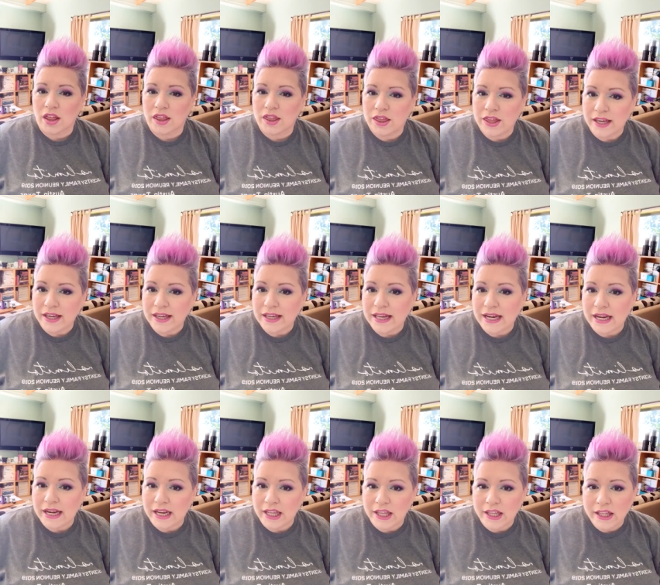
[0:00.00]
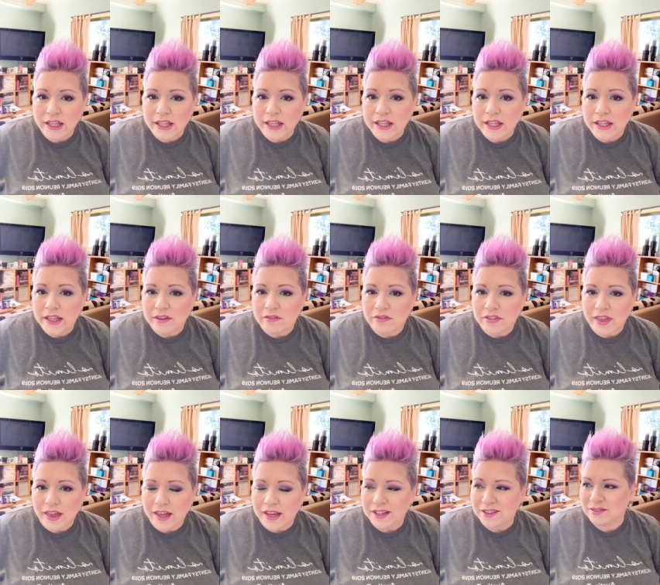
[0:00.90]
They love
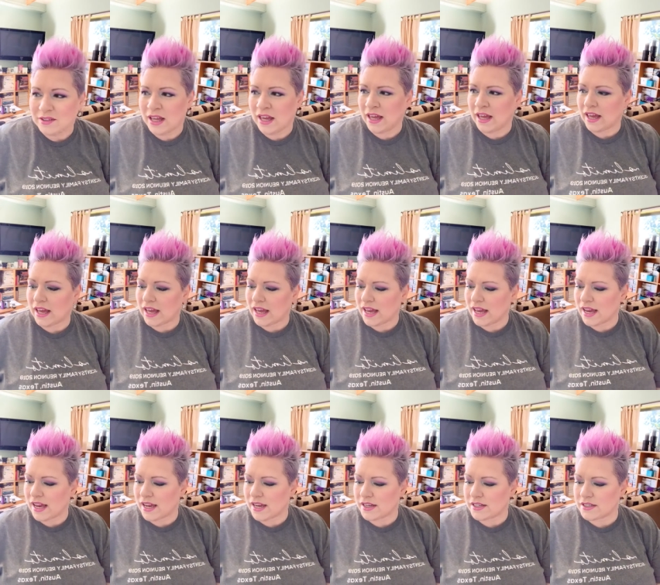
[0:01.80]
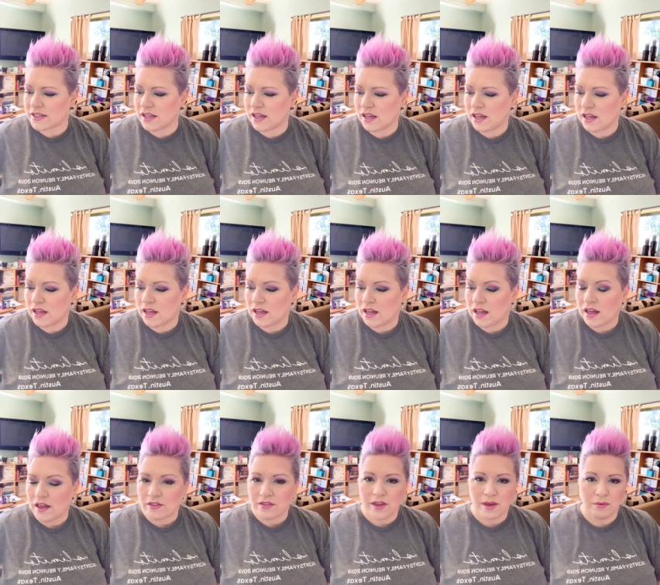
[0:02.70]
that. And
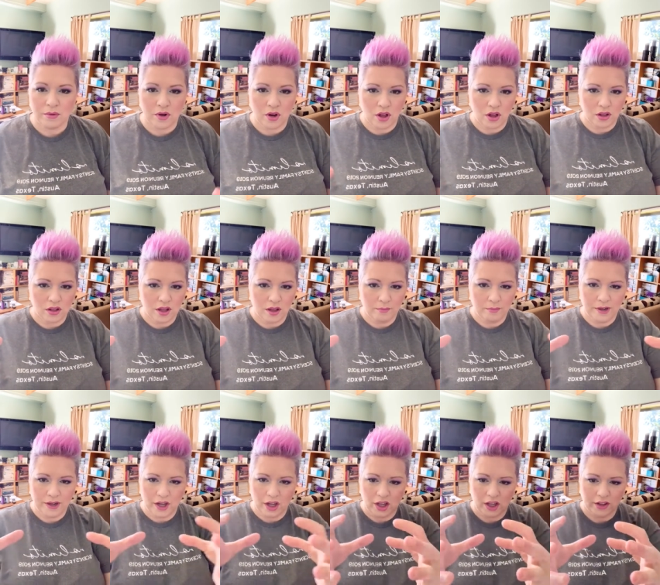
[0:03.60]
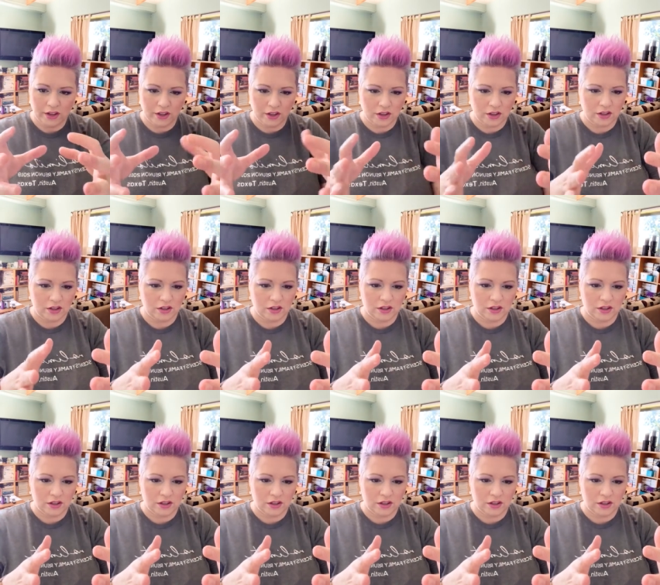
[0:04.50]
they would all come and huddle.